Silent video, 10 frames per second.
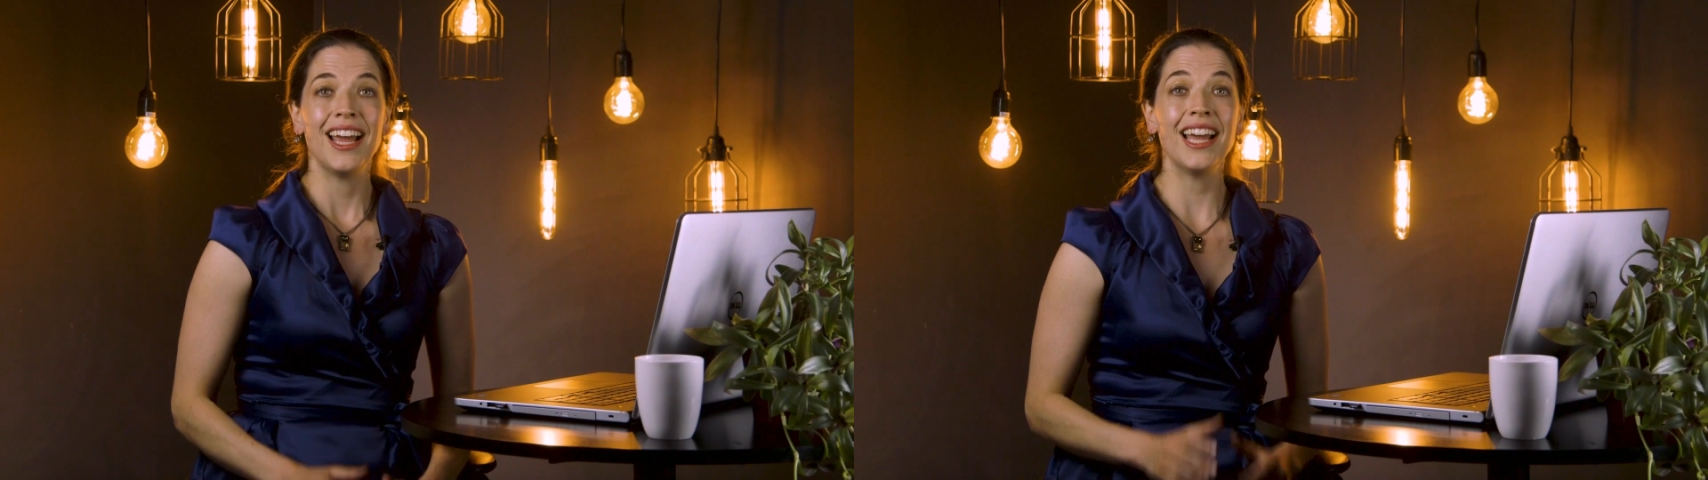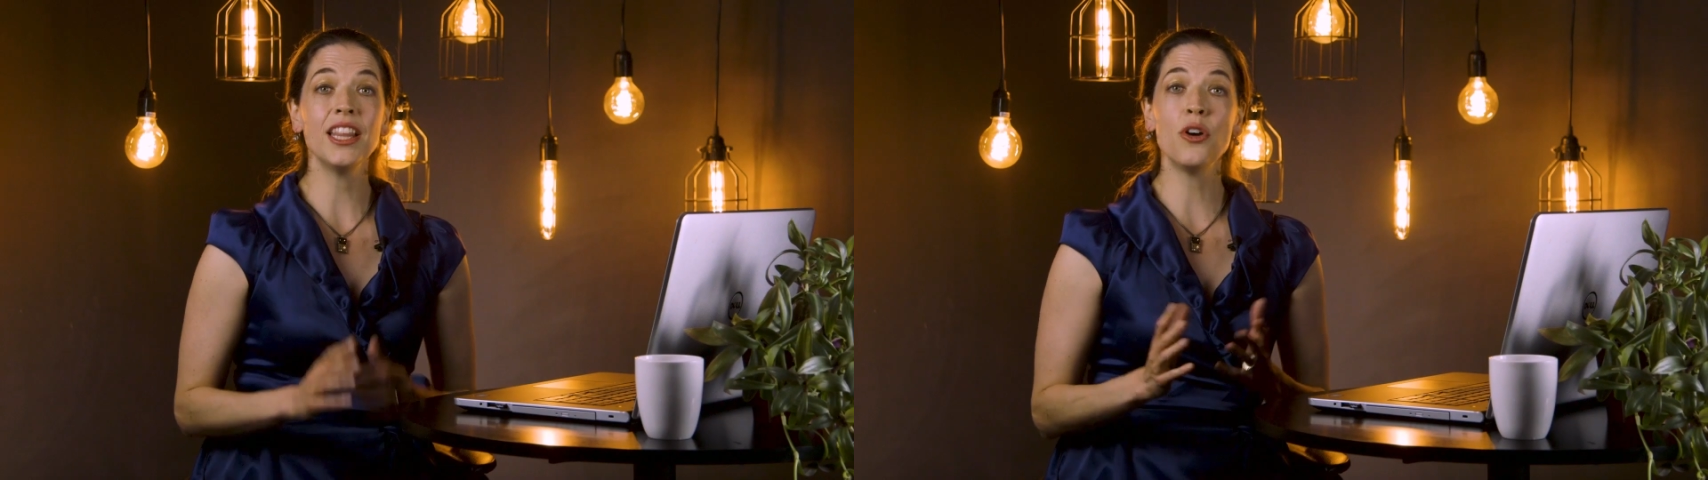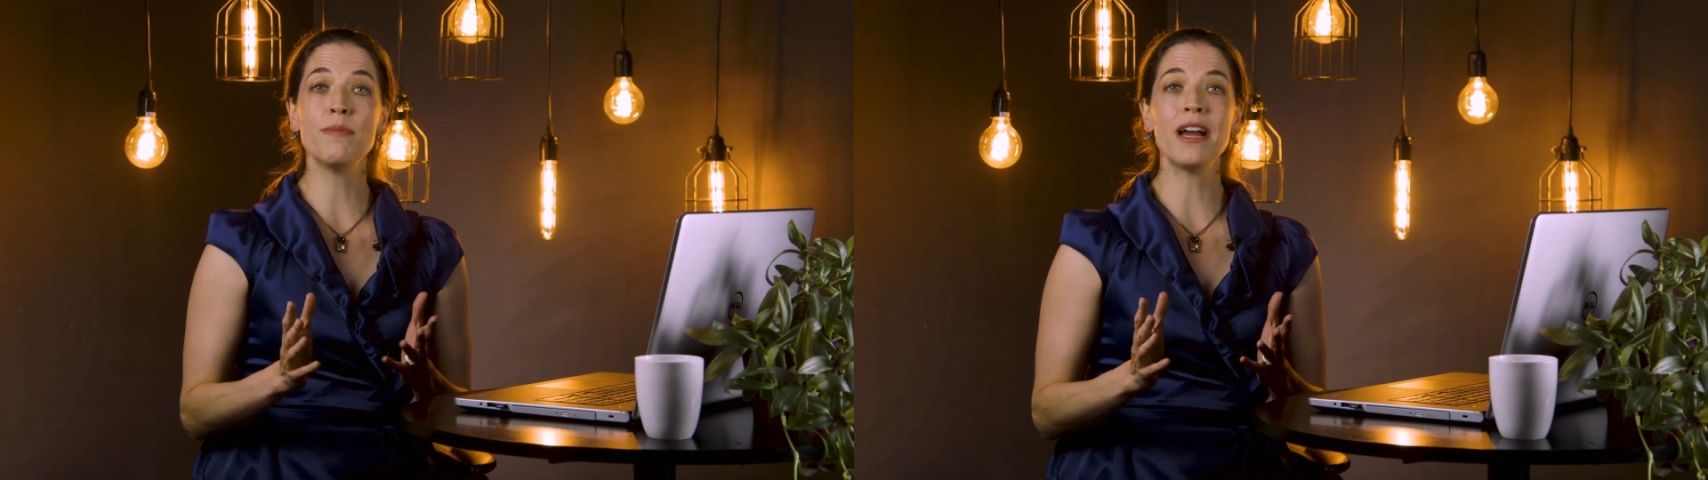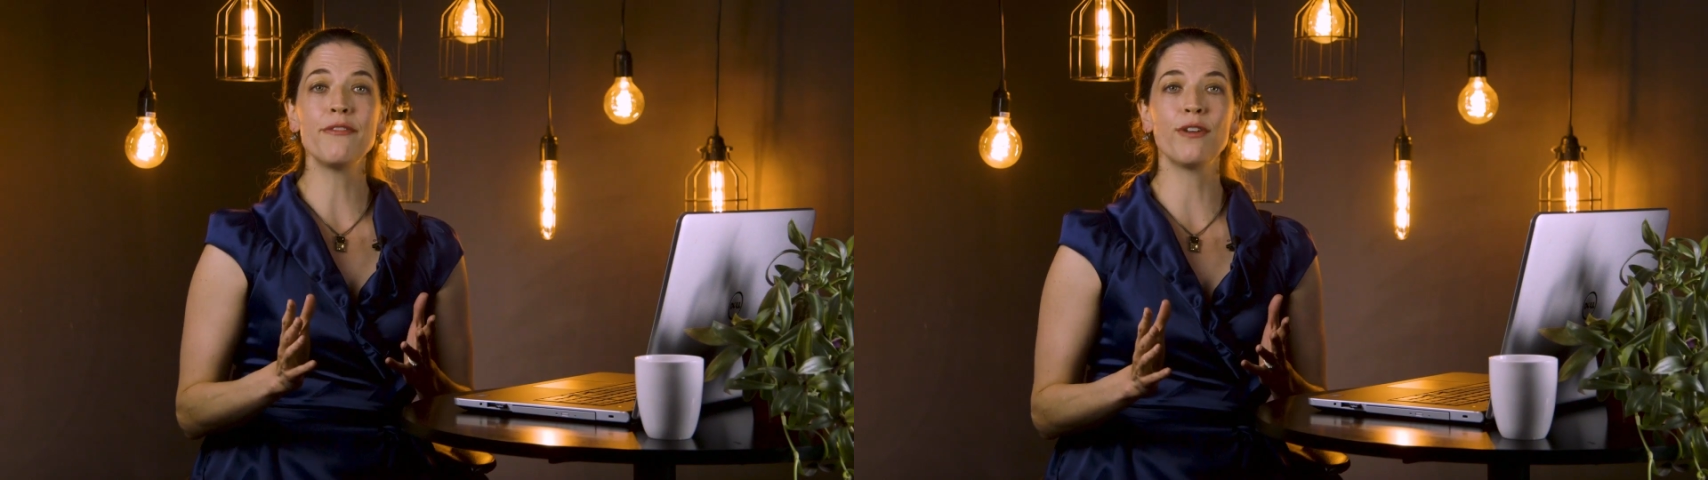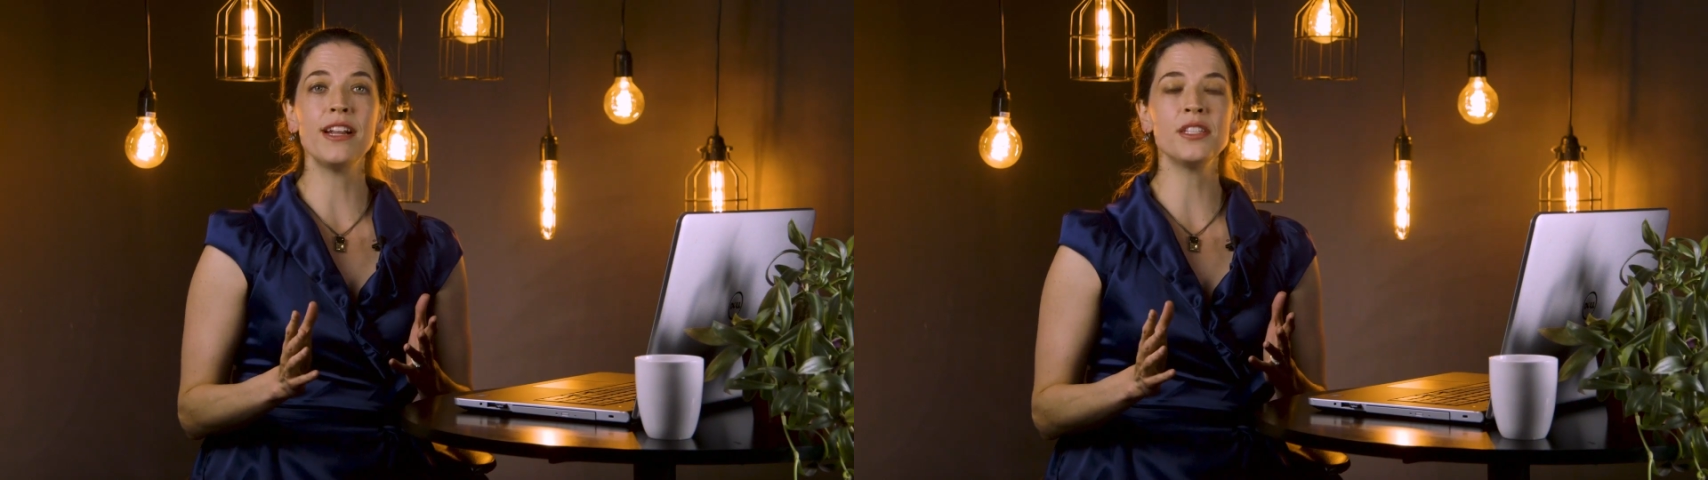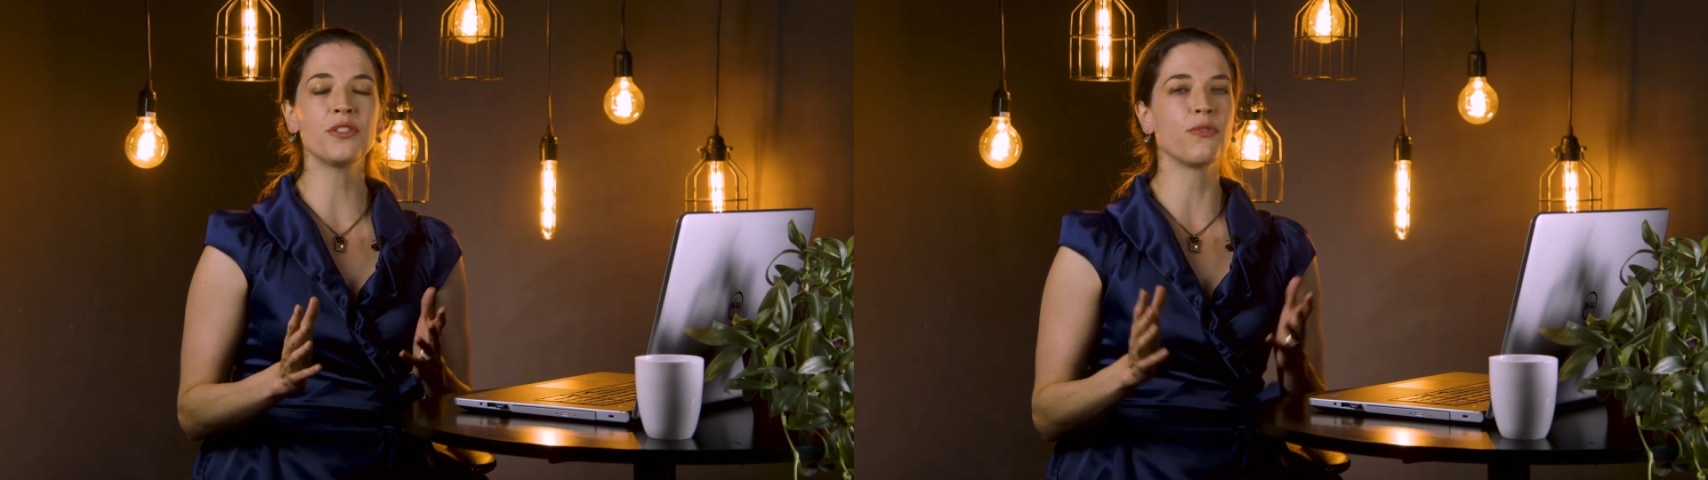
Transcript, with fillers: Hello, my friends.